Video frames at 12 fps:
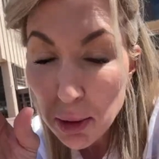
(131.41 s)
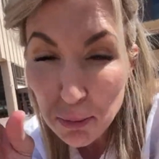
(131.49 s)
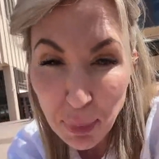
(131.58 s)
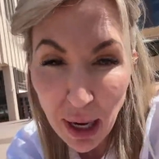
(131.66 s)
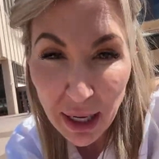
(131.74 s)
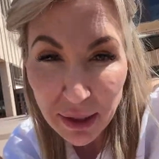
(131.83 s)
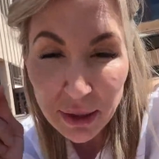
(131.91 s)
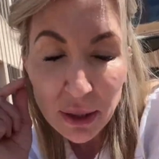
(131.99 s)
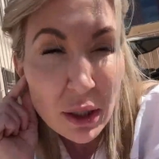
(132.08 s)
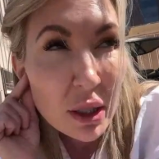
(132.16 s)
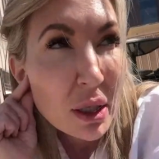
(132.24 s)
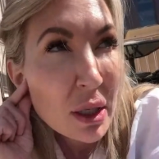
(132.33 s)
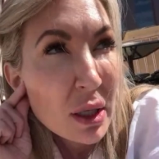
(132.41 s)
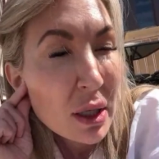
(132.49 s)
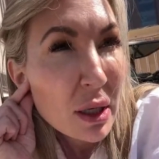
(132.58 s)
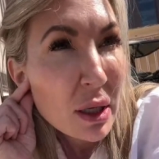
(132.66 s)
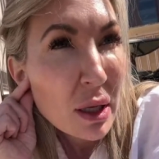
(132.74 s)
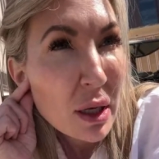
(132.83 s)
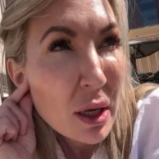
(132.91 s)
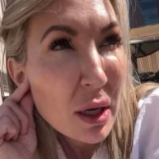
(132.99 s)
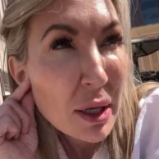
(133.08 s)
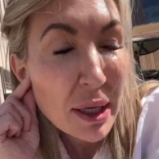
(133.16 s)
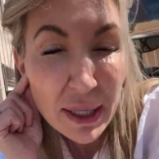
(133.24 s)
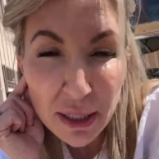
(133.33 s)
But
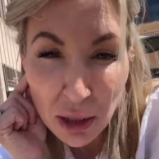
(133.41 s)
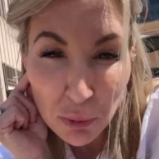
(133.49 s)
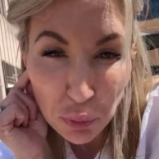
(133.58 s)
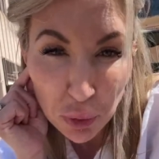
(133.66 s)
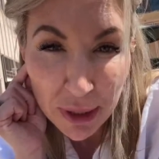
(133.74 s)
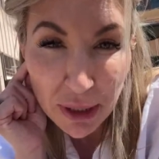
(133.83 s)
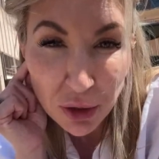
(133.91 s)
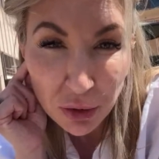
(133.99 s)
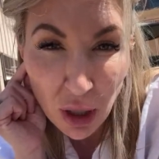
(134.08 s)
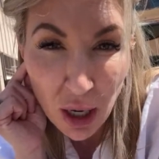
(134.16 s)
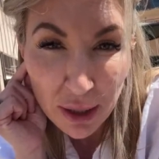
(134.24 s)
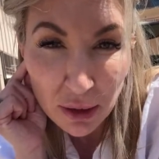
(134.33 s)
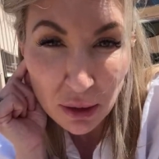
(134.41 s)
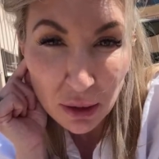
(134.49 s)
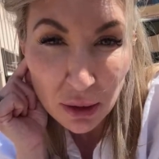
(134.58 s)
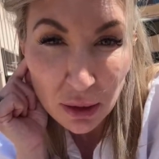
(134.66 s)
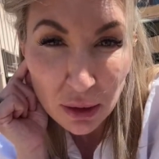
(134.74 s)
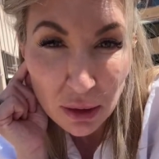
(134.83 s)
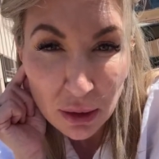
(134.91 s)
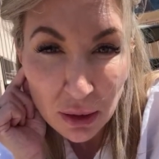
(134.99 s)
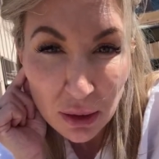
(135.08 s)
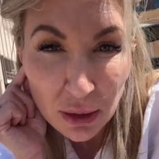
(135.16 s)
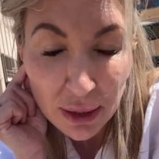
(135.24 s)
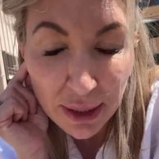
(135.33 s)
it is her pre-trial
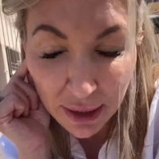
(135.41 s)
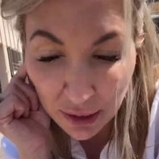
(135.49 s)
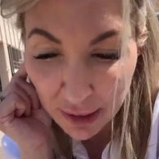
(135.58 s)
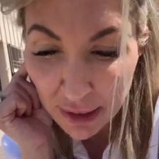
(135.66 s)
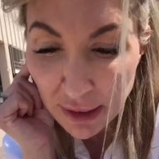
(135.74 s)
hearing